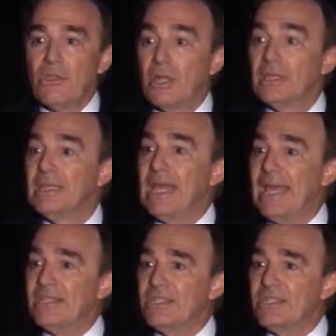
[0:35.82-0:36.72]
the
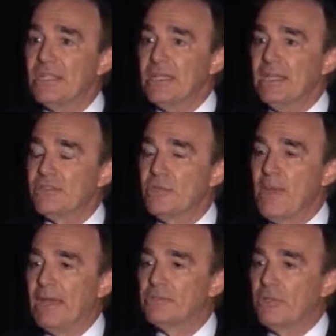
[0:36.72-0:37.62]
less is the
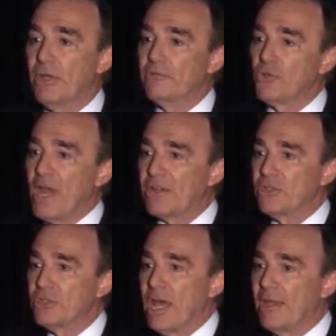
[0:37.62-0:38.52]
amount of
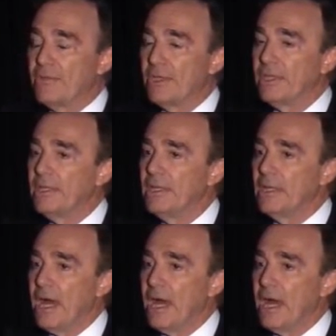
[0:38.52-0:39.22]
traction on the